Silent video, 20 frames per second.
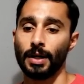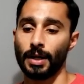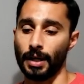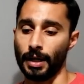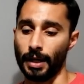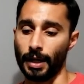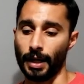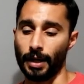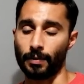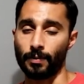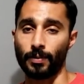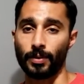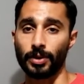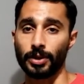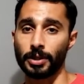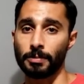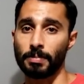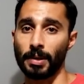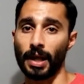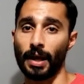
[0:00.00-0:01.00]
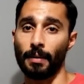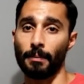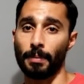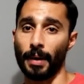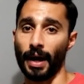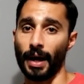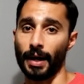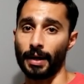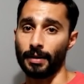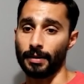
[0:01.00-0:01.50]
It had really black,
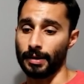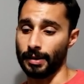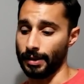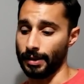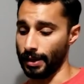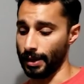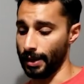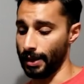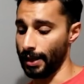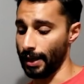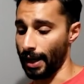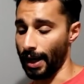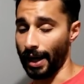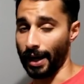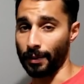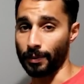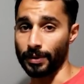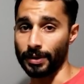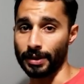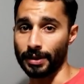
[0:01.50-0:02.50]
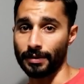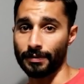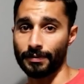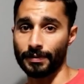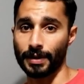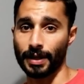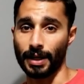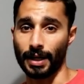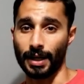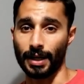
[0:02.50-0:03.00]
bad eye relief,
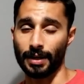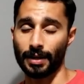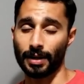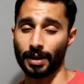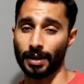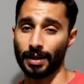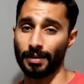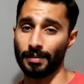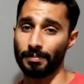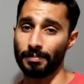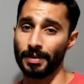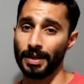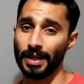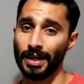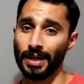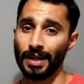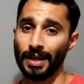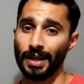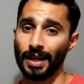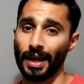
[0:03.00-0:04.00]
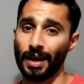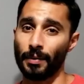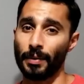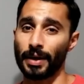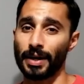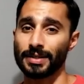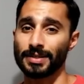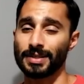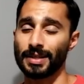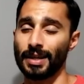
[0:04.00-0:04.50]
uh, and and what
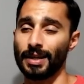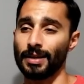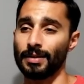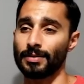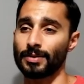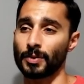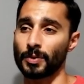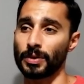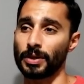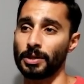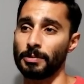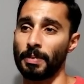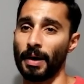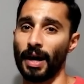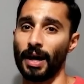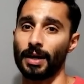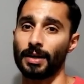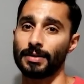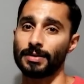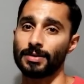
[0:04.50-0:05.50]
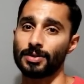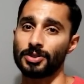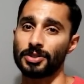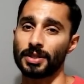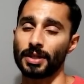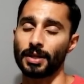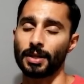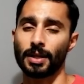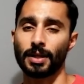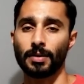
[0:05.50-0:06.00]
I say is really bad is just
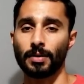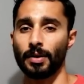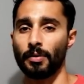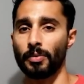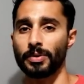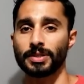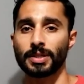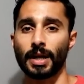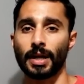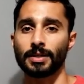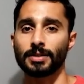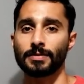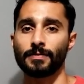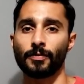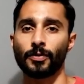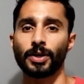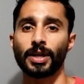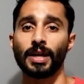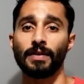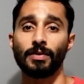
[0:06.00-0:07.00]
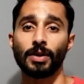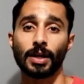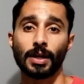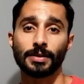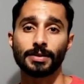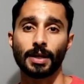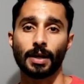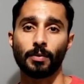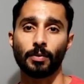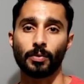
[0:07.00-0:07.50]
like it, it wasn't as forgiving
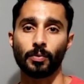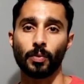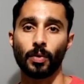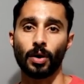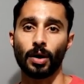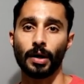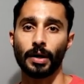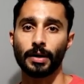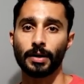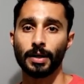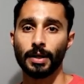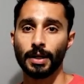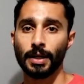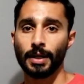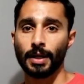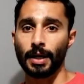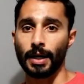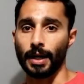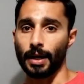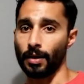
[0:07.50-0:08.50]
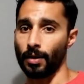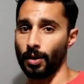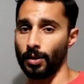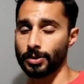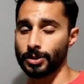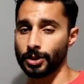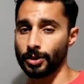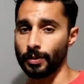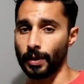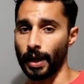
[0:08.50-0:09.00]
as I would want. It
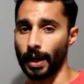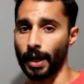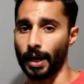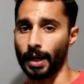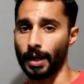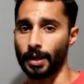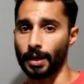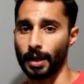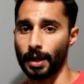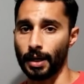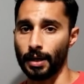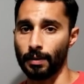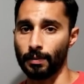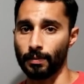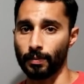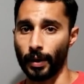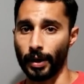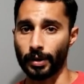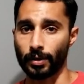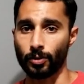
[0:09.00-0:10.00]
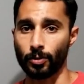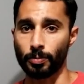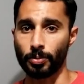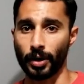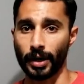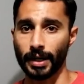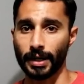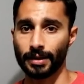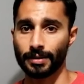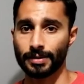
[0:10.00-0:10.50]
also had a reticle
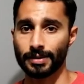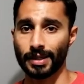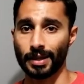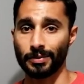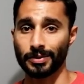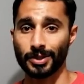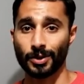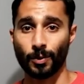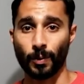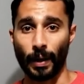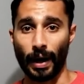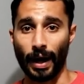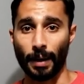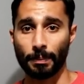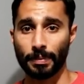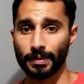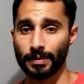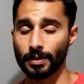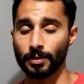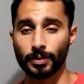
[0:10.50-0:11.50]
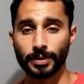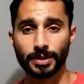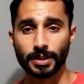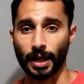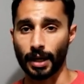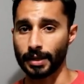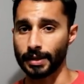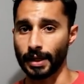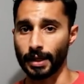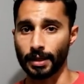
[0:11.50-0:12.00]
brightness that was crap. It was
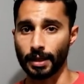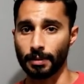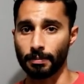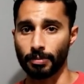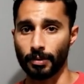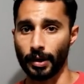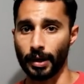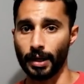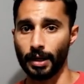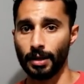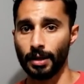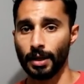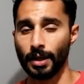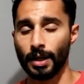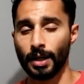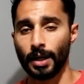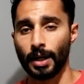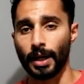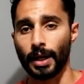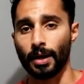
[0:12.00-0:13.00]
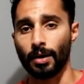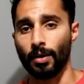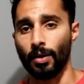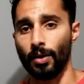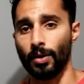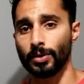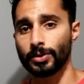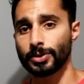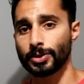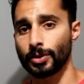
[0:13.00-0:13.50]
not daylight bright. It
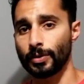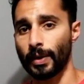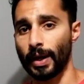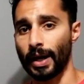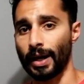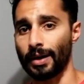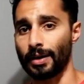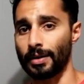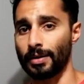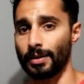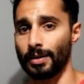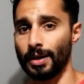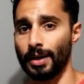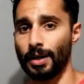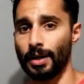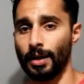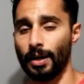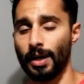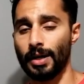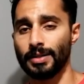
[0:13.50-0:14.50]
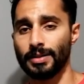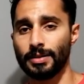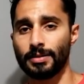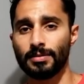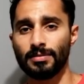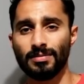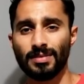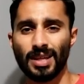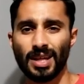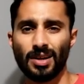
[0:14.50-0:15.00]
also had a, uh,
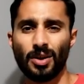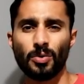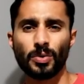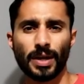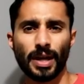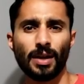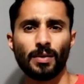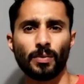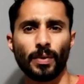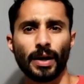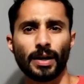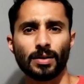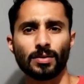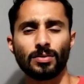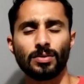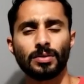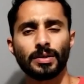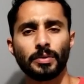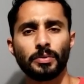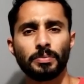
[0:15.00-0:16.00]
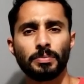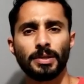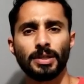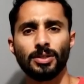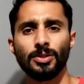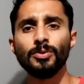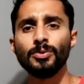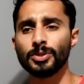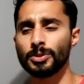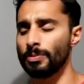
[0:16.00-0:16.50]
an okay reticle. It would be
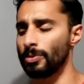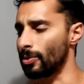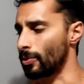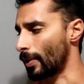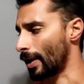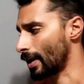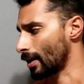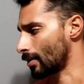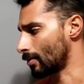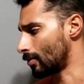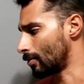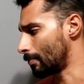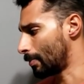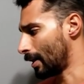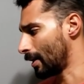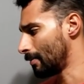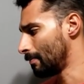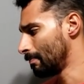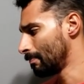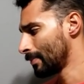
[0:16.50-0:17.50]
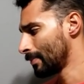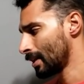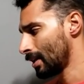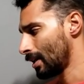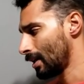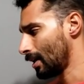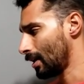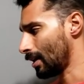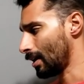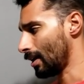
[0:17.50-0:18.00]
usable reticle, but
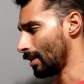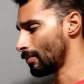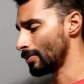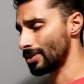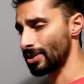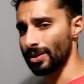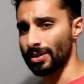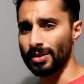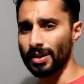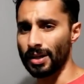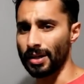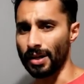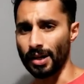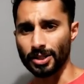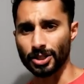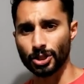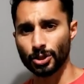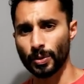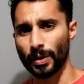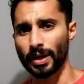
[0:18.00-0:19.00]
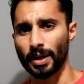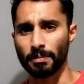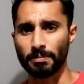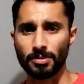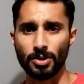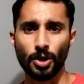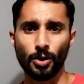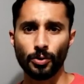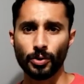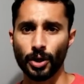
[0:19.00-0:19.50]
it, it was a, a, straight up
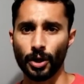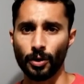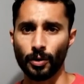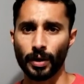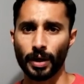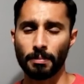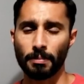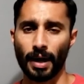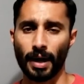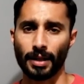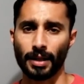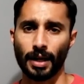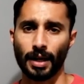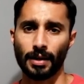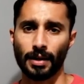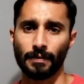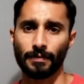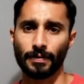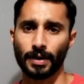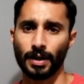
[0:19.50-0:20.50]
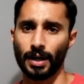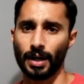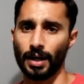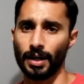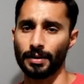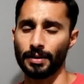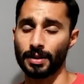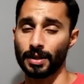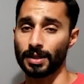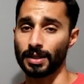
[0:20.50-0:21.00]
no go in my life.
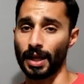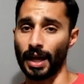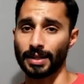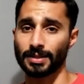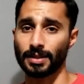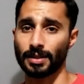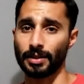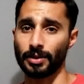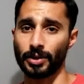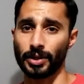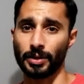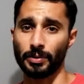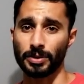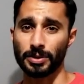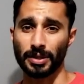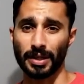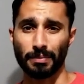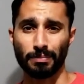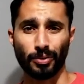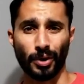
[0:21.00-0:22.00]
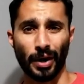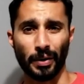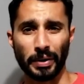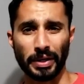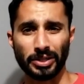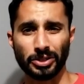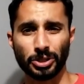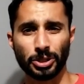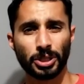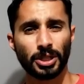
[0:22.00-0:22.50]
Uh, the glass clarity was like
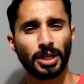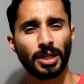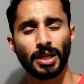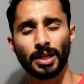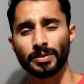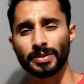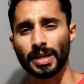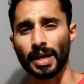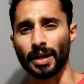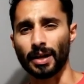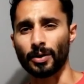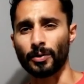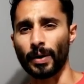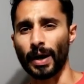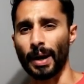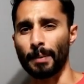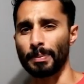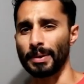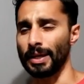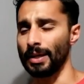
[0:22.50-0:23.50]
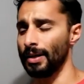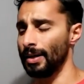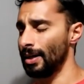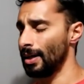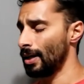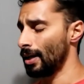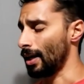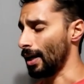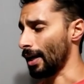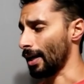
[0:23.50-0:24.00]
brownish. It's kind of crappy.
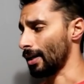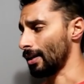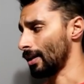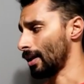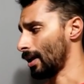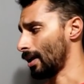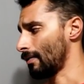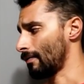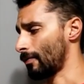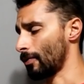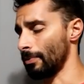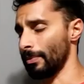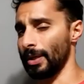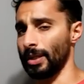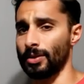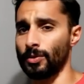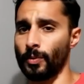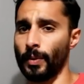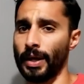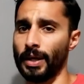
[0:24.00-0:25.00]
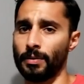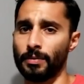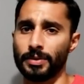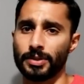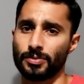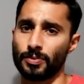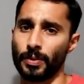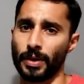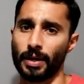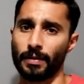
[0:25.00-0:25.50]
And, and for me, the weight
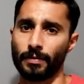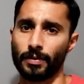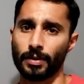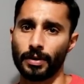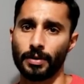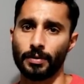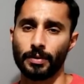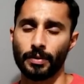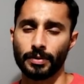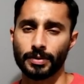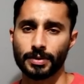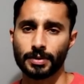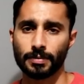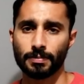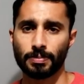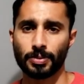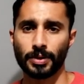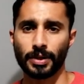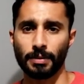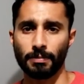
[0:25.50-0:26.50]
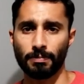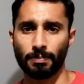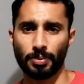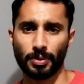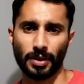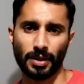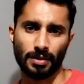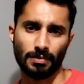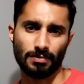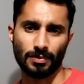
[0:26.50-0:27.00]
was whatever. It was pretty
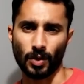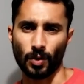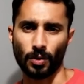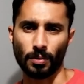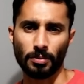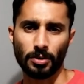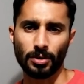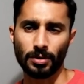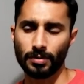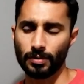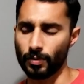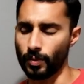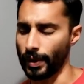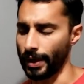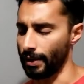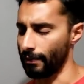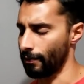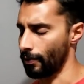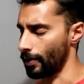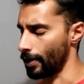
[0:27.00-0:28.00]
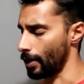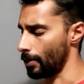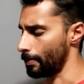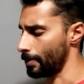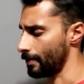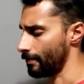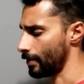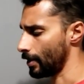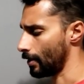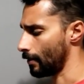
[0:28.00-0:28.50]
pretty normal weight for an
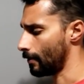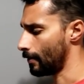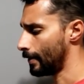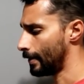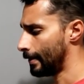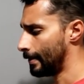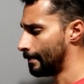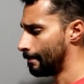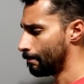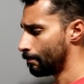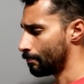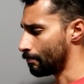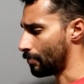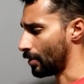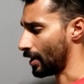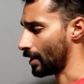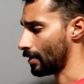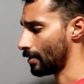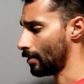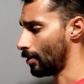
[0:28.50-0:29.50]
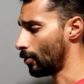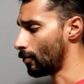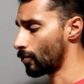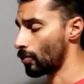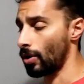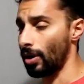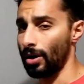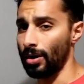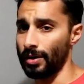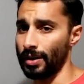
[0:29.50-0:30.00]
LPVO, but
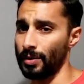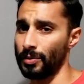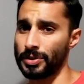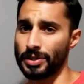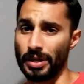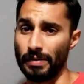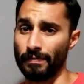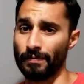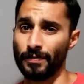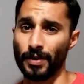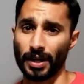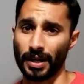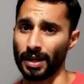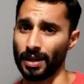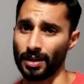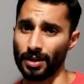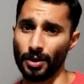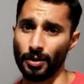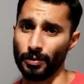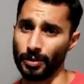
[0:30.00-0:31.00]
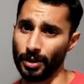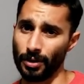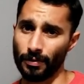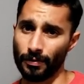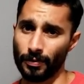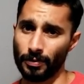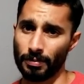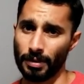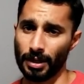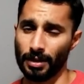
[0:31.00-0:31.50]
overall, it was a fucking no go
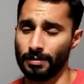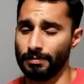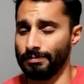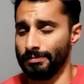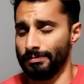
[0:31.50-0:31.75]
for me.